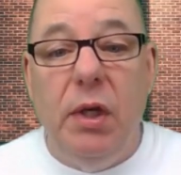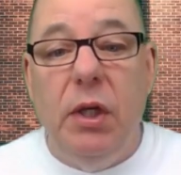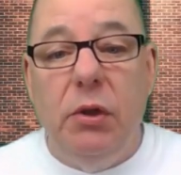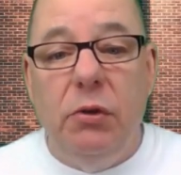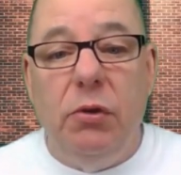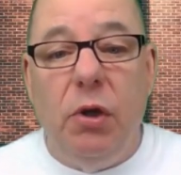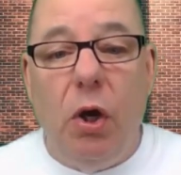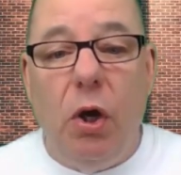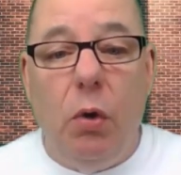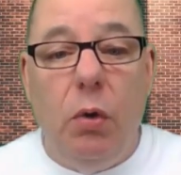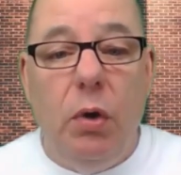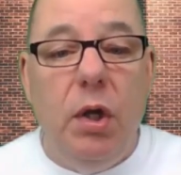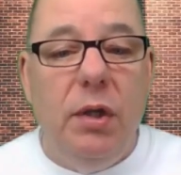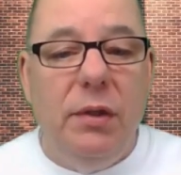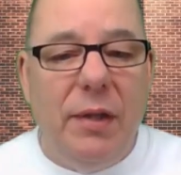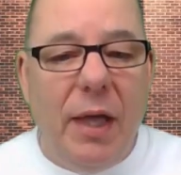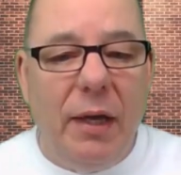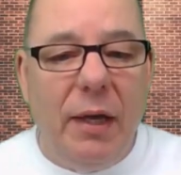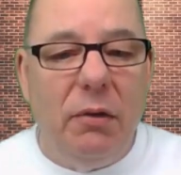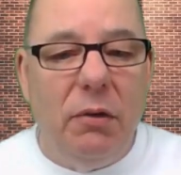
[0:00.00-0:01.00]
So
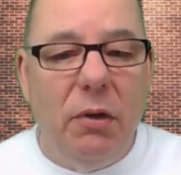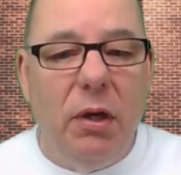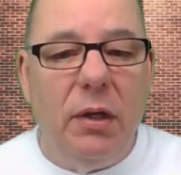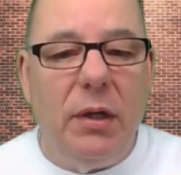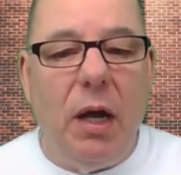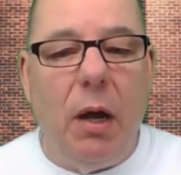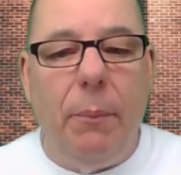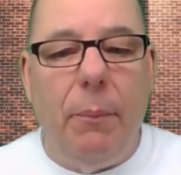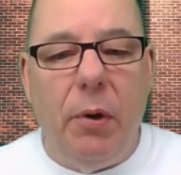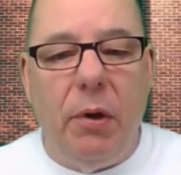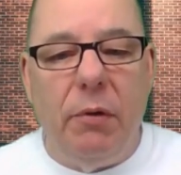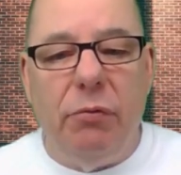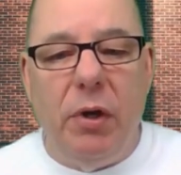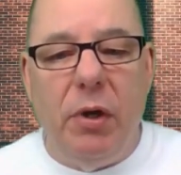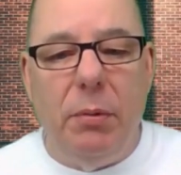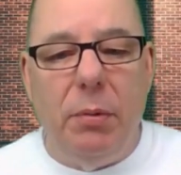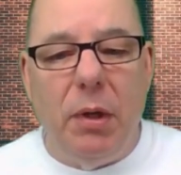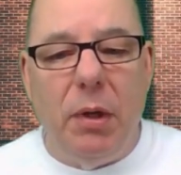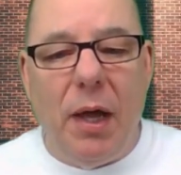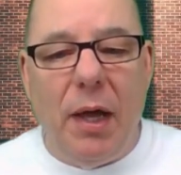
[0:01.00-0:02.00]
take a look. I'll put a
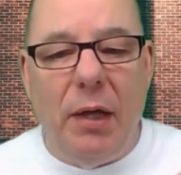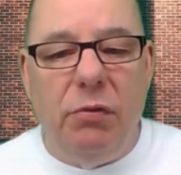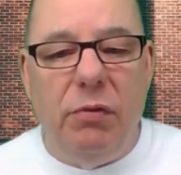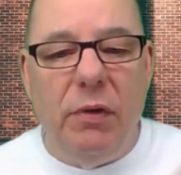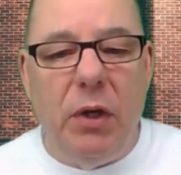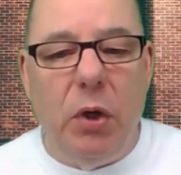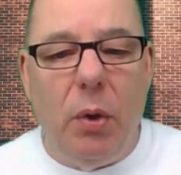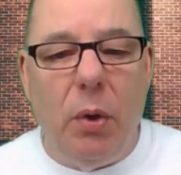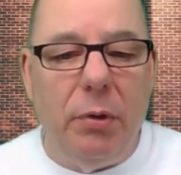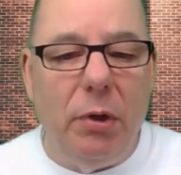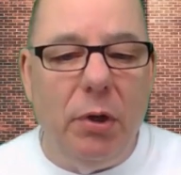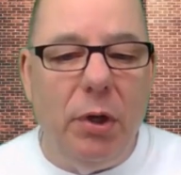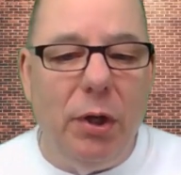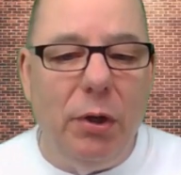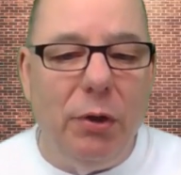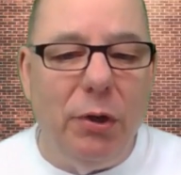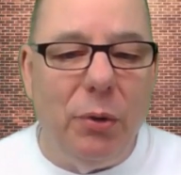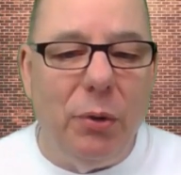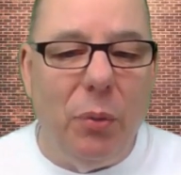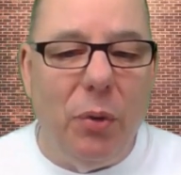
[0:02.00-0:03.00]
Freedom Alliance video up there. You can
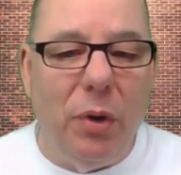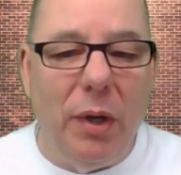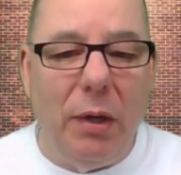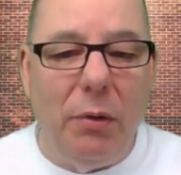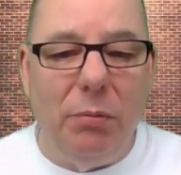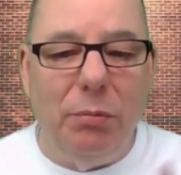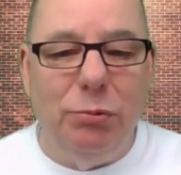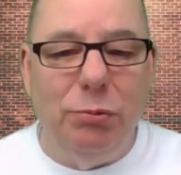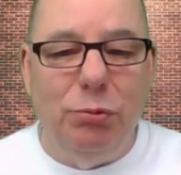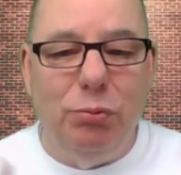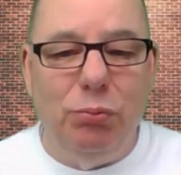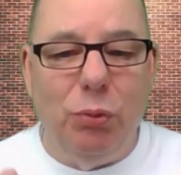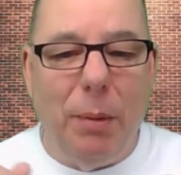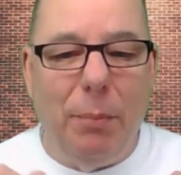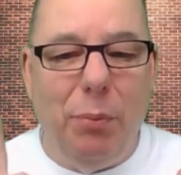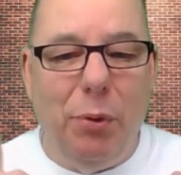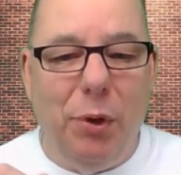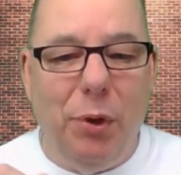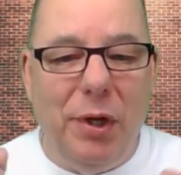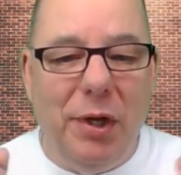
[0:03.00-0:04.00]
look at one. I don't know where I'm
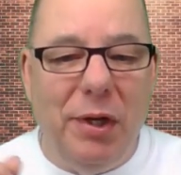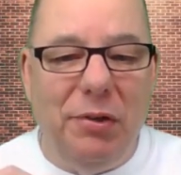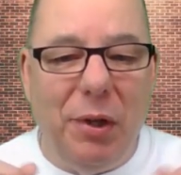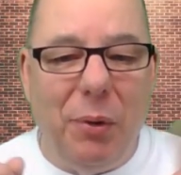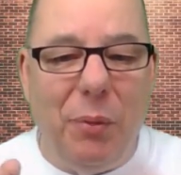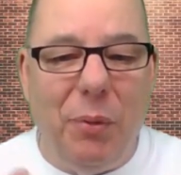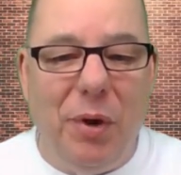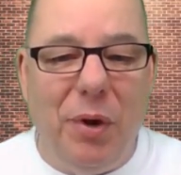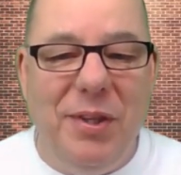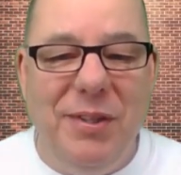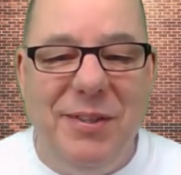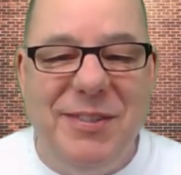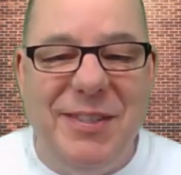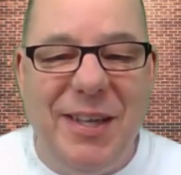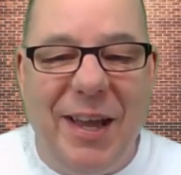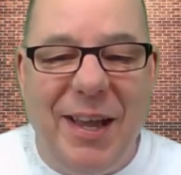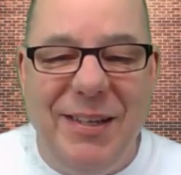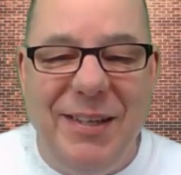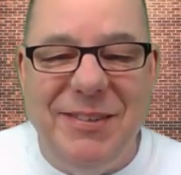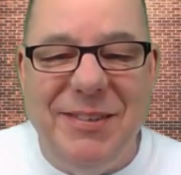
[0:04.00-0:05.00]
putting it. It's on one of the
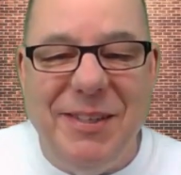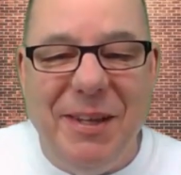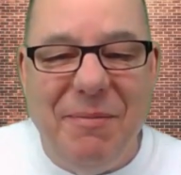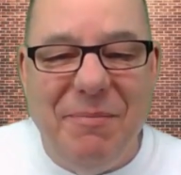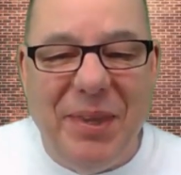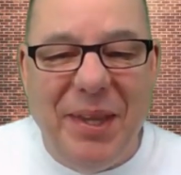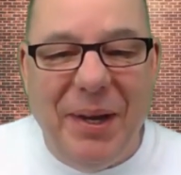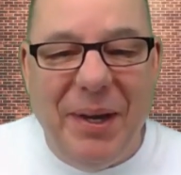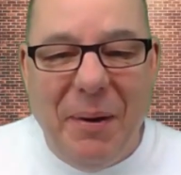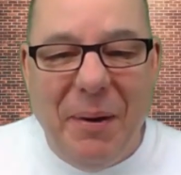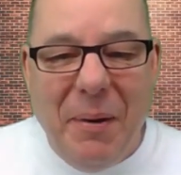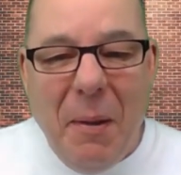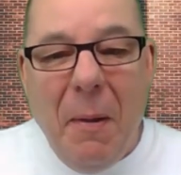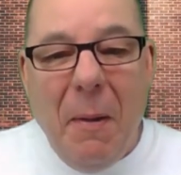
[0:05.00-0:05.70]
sides up there.